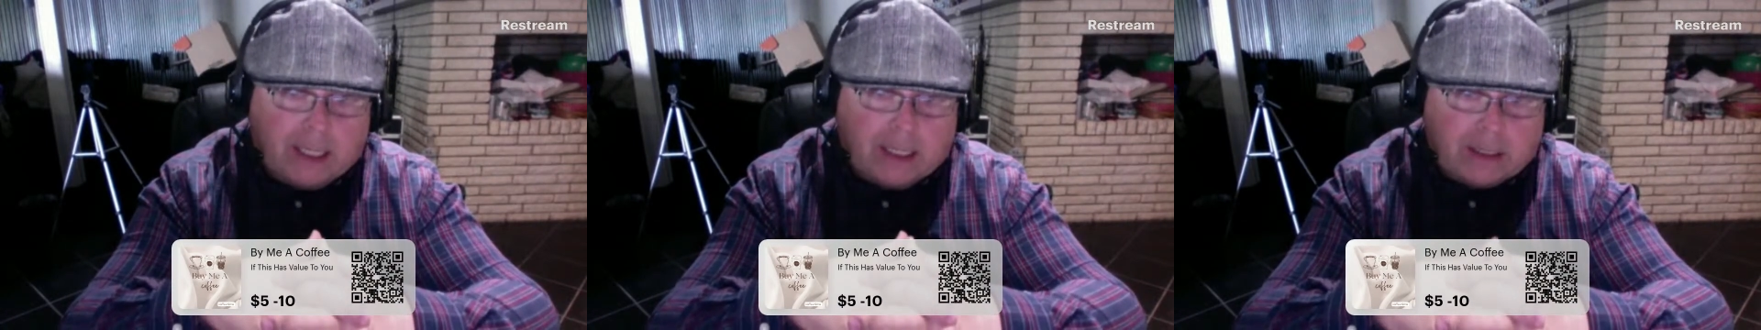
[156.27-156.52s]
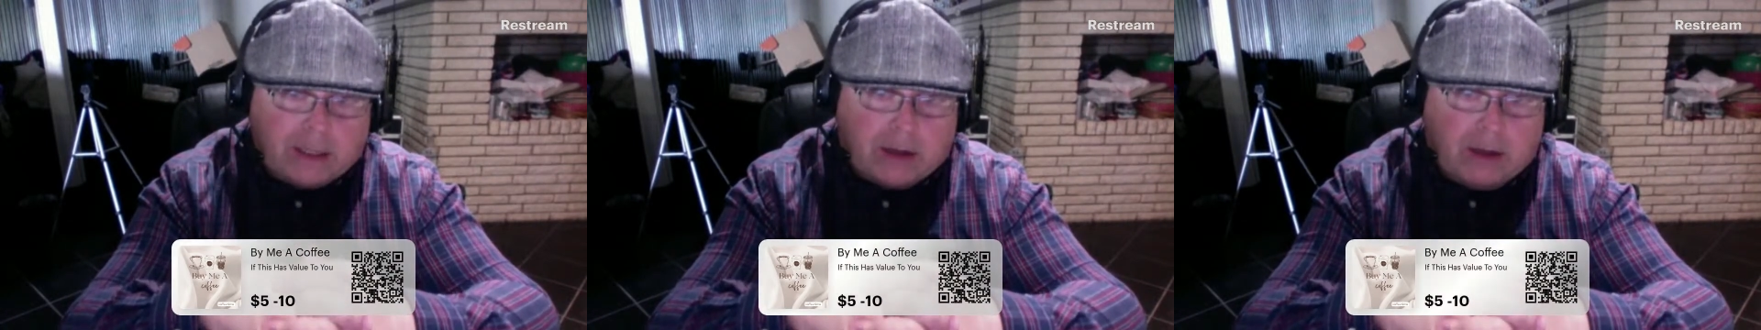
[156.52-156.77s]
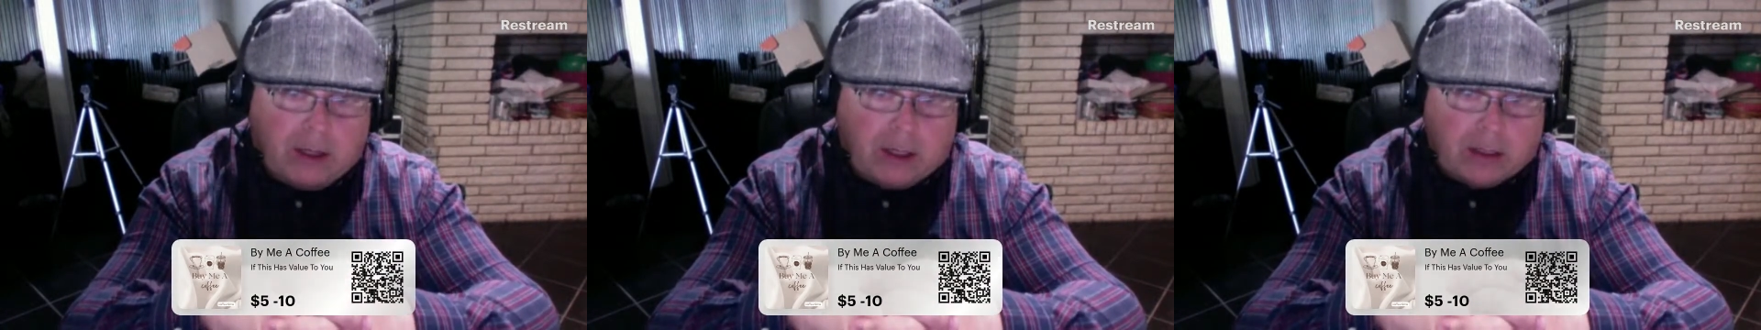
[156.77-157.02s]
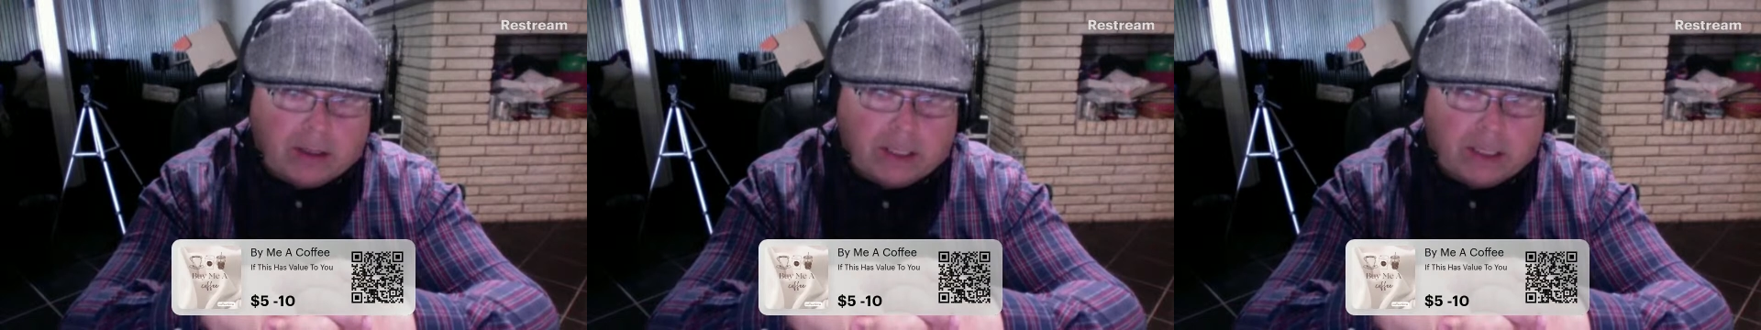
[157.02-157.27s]

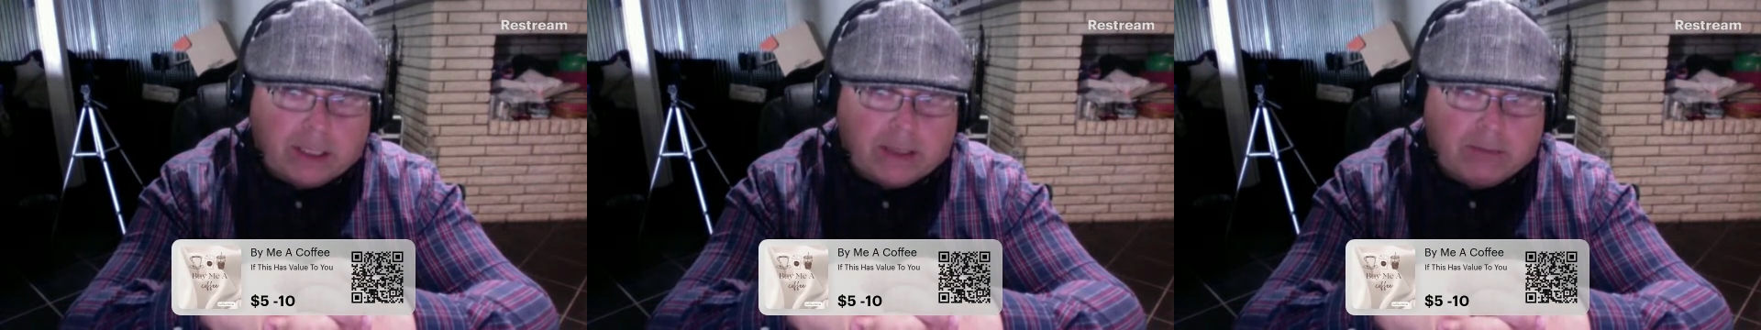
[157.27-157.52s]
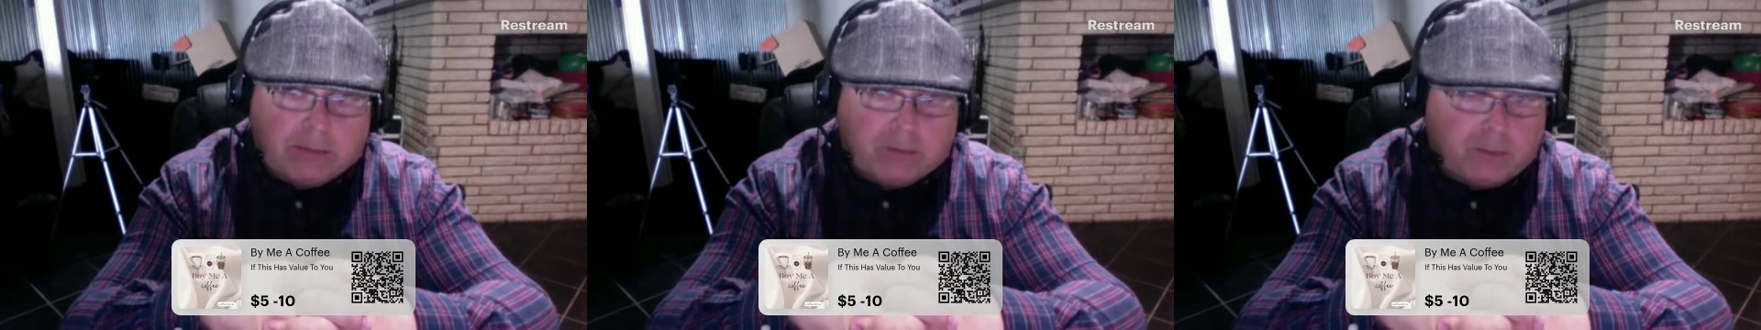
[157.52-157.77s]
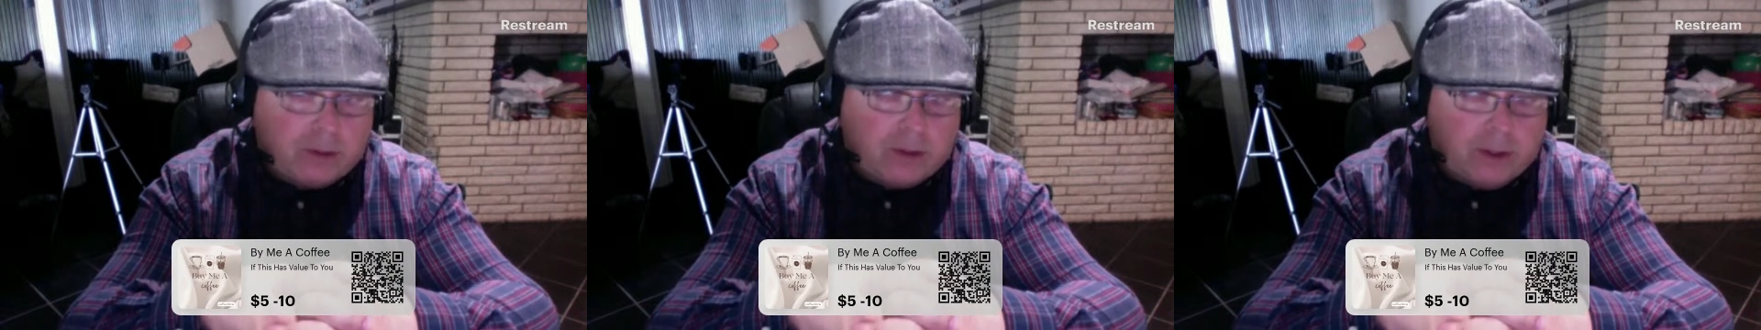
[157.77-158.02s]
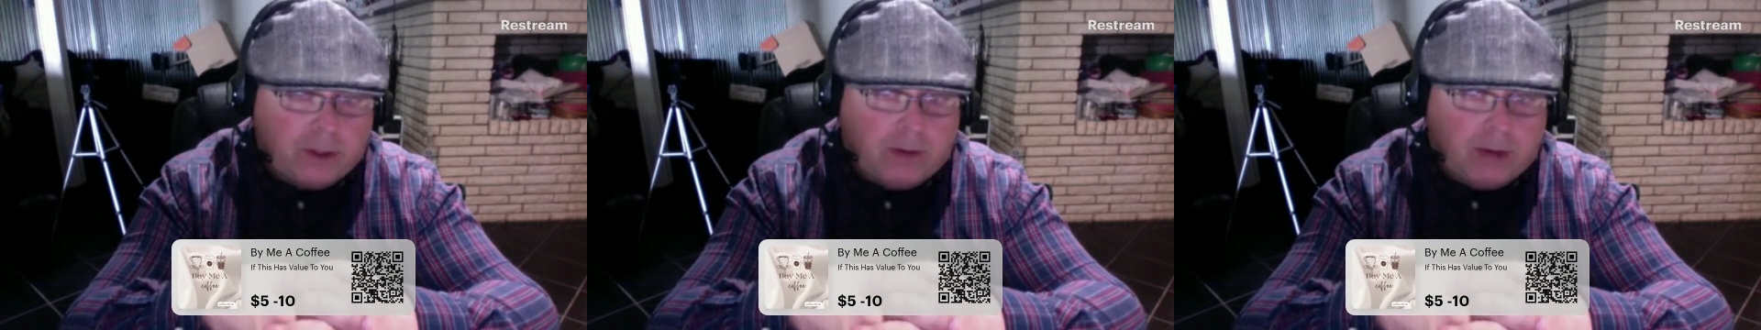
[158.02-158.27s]
Saul said, "Before
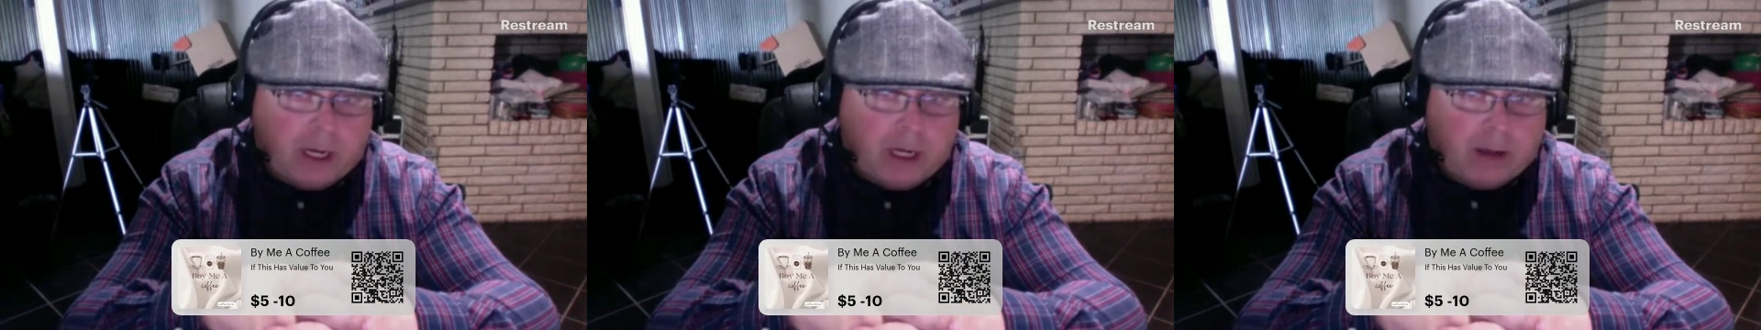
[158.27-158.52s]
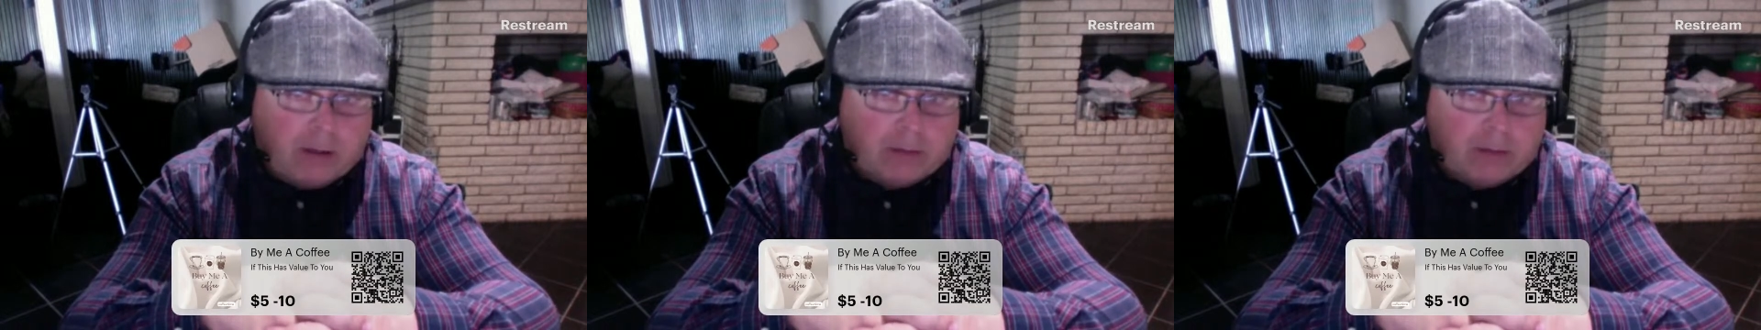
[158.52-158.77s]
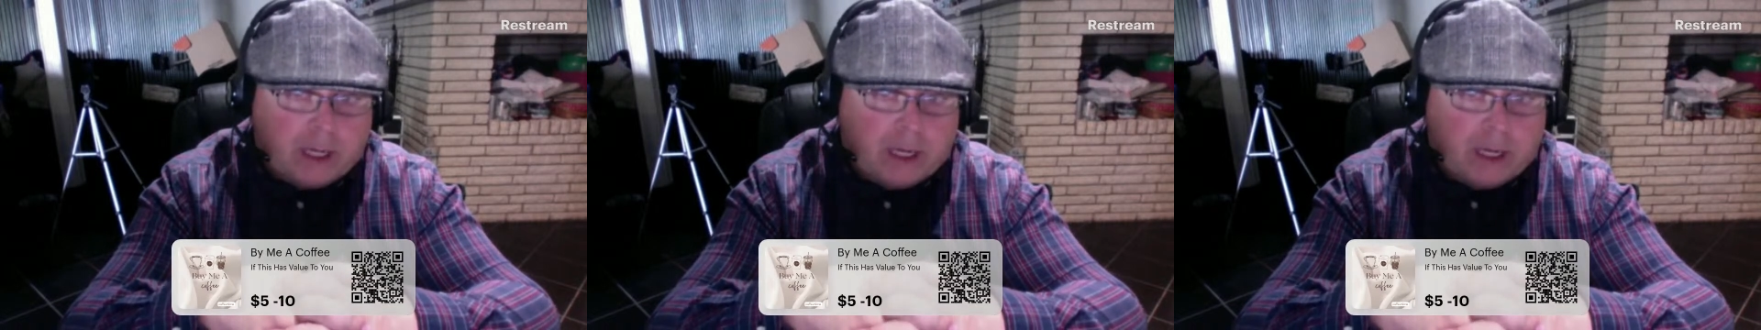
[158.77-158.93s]
you go out,